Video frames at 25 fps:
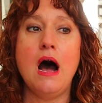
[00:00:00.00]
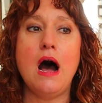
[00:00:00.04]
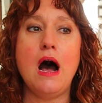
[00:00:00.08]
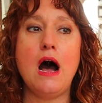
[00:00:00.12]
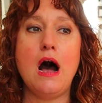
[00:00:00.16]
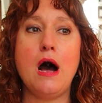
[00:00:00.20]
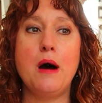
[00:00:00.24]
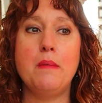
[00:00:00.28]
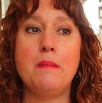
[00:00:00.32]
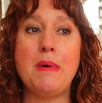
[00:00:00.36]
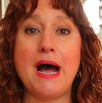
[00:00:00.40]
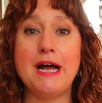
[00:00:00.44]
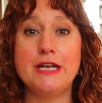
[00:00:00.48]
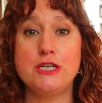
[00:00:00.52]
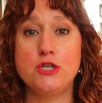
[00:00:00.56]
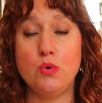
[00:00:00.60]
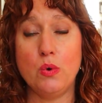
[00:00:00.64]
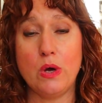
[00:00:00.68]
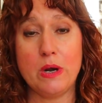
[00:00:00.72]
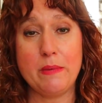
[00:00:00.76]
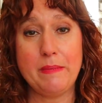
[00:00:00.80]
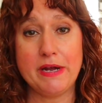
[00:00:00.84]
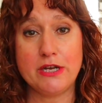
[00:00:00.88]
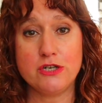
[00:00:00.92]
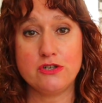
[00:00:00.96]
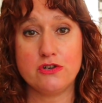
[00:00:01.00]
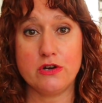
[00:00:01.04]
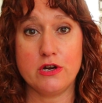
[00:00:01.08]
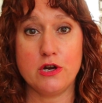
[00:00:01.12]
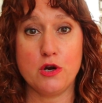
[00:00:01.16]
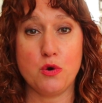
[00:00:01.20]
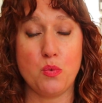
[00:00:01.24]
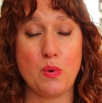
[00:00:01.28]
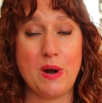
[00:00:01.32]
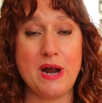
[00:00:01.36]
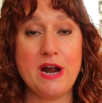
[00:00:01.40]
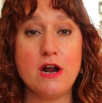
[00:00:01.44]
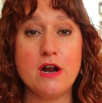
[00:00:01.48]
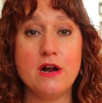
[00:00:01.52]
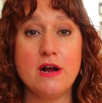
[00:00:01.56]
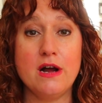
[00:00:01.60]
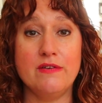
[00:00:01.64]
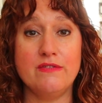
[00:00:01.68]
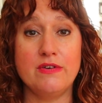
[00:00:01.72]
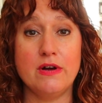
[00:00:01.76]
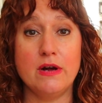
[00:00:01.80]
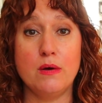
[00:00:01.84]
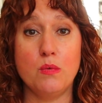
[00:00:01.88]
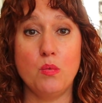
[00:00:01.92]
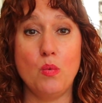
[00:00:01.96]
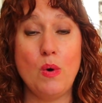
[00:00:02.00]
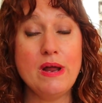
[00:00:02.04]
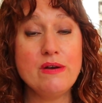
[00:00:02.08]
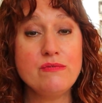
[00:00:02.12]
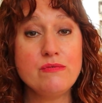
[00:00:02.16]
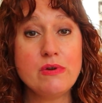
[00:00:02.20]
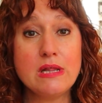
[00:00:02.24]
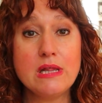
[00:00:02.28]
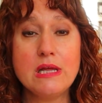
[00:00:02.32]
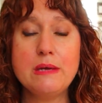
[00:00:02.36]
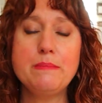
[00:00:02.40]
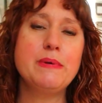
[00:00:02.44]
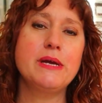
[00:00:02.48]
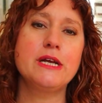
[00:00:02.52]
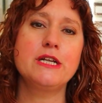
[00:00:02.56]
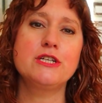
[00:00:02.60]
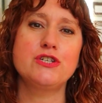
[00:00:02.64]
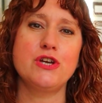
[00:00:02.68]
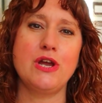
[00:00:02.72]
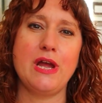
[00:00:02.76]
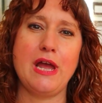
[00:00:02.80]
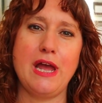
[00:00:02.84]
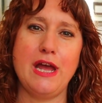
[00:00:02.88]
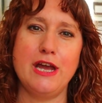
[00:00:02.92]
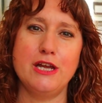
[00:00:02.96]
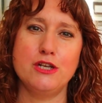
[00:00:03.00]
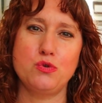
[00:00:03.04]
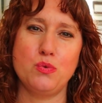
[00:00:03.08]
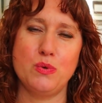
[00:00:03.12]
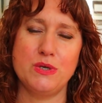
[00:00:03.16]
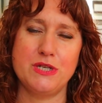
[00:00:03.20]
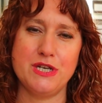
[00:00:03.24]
Um, I do want to make sure you're aware of a one really big change,